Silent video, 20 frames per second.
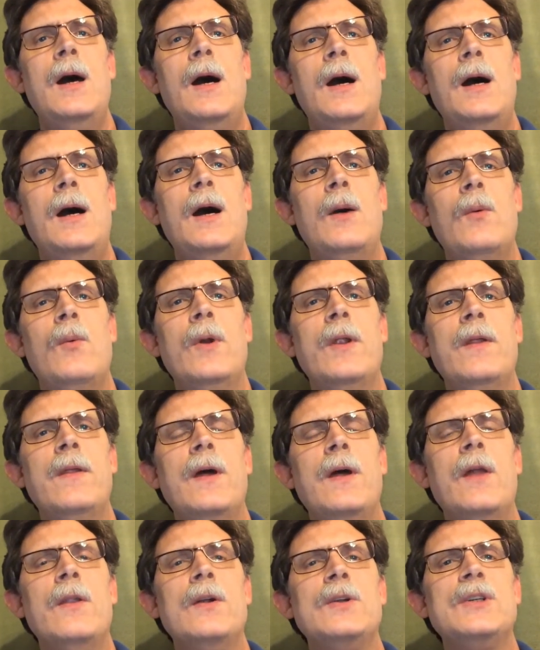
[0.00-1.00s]
One of
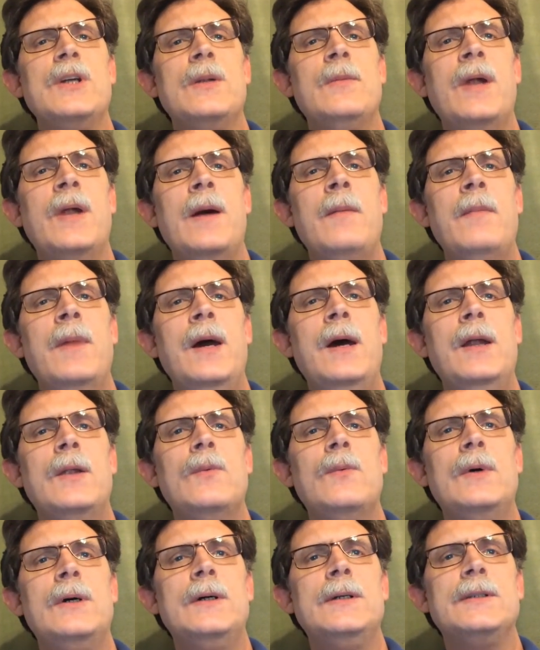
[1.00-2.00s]
the other gentlemen I met
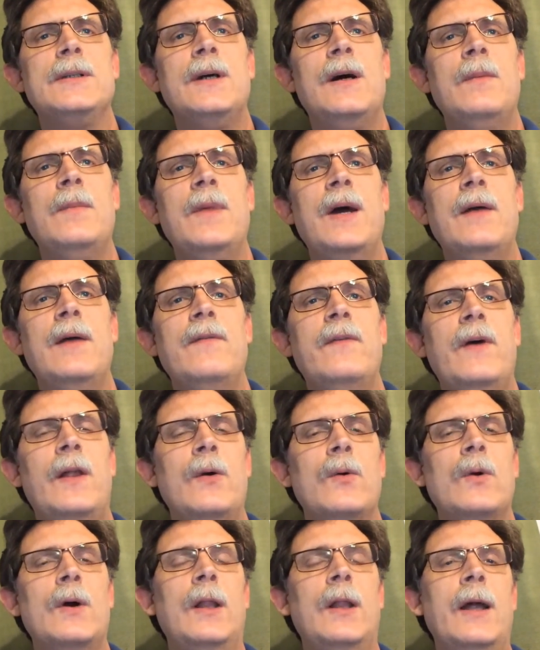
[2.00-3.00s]
was a
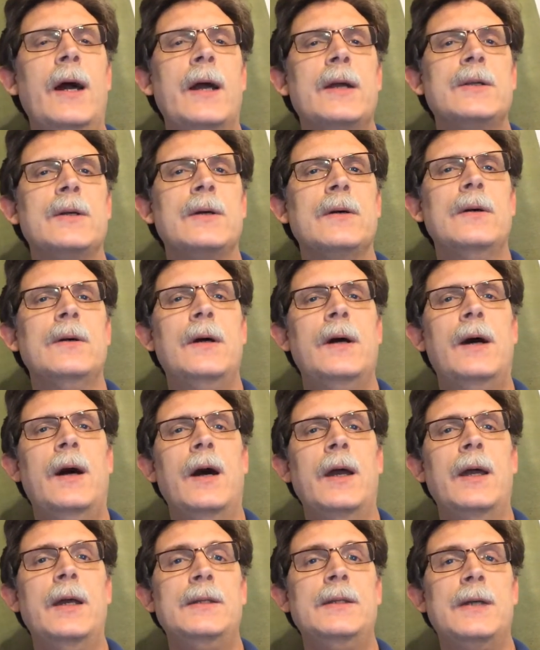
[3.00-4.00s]
fellow
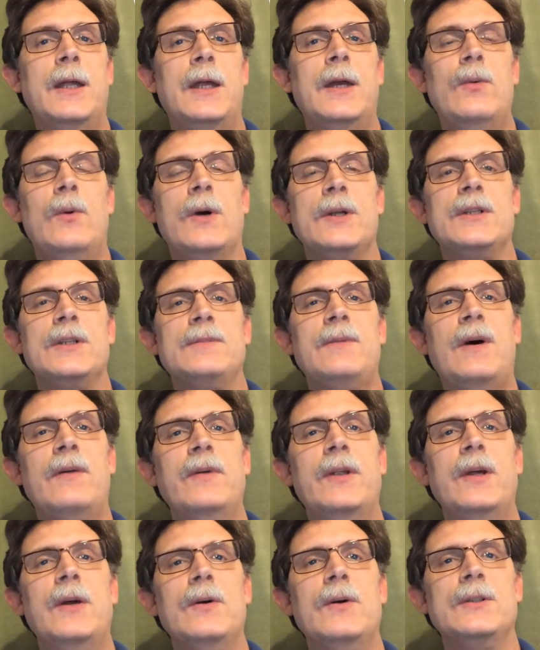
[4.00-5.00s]
collector. He said he watches my
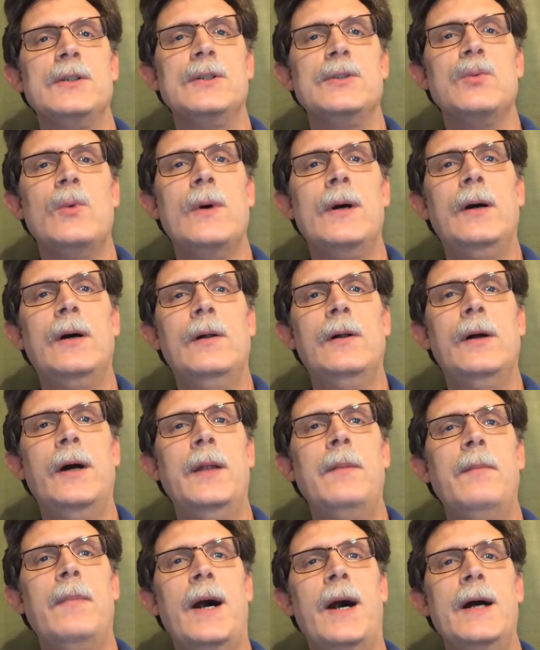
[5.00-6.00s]
videos as well
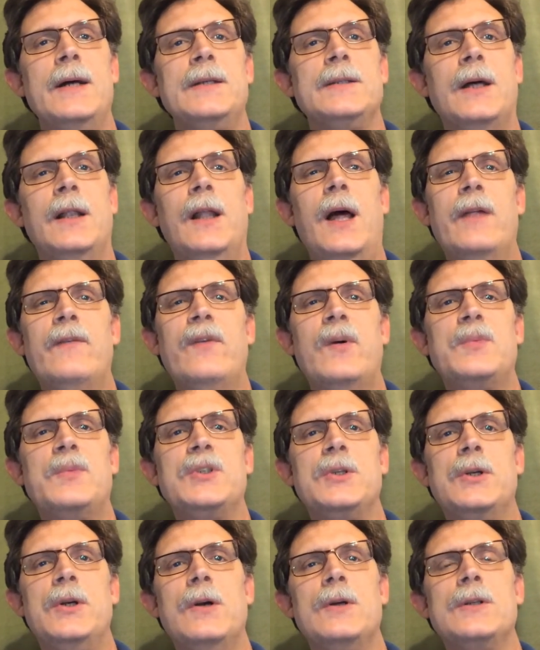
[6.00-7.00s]
and buys a lot of
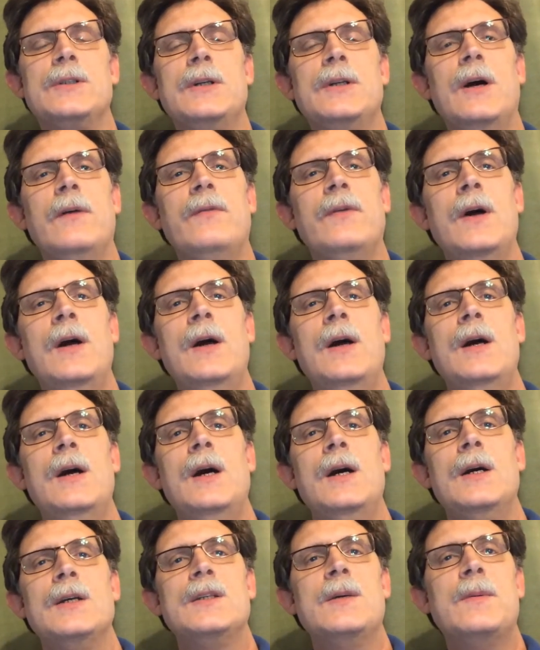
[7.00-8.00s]
obscure stuff.
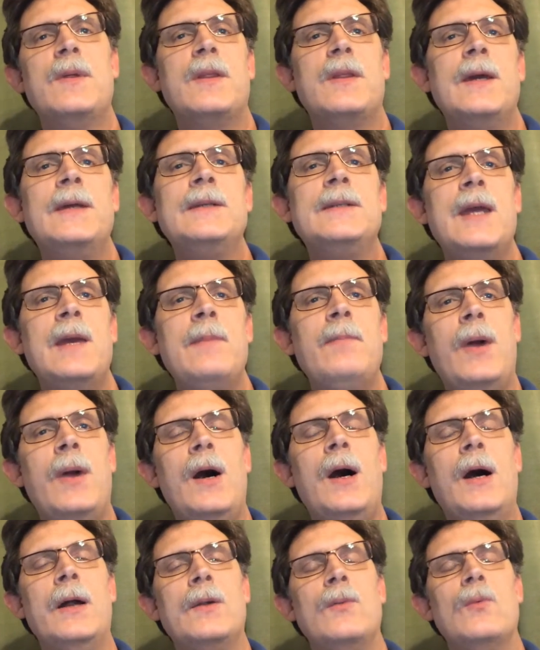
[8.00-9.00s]
Some of the things he
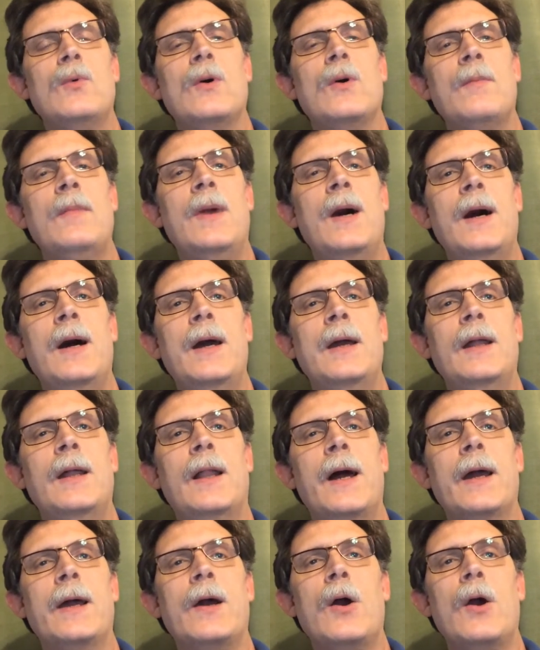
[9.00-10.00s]
bought were my
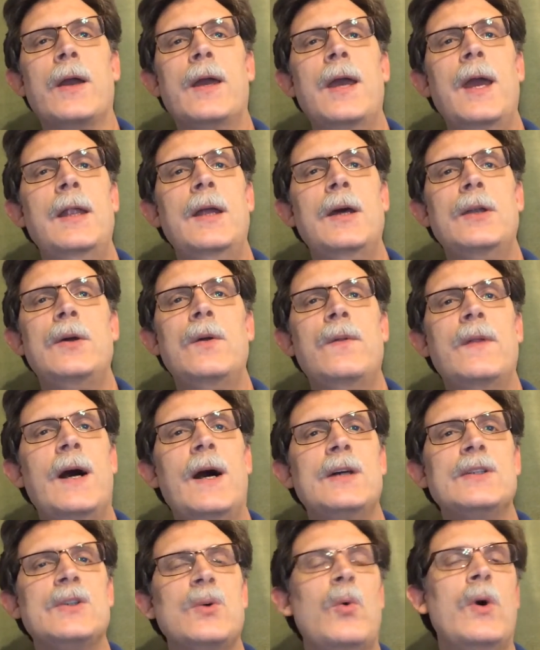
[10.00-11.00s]
Arcadia
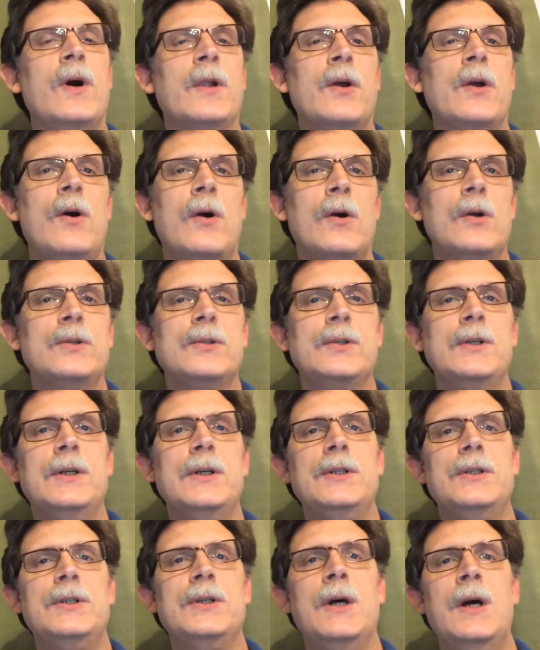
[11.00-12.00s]
2001
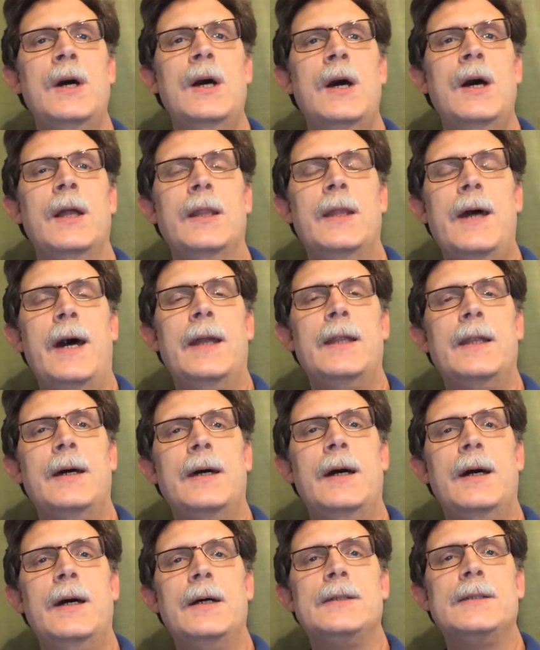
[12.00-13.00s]
cartridge, that
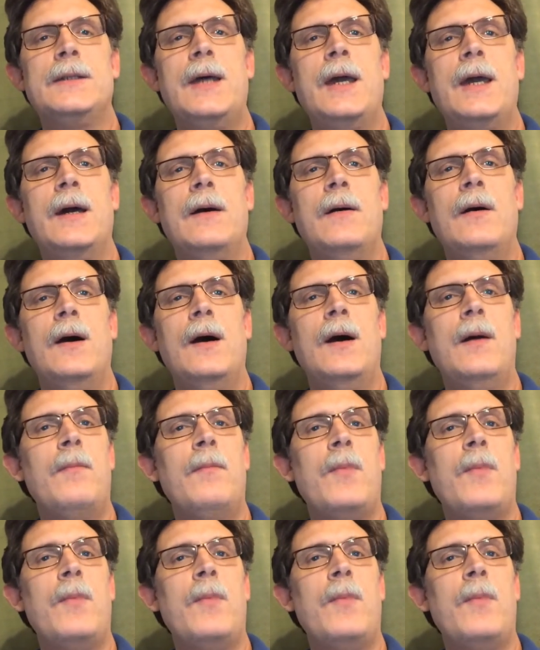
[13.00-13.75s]
Sega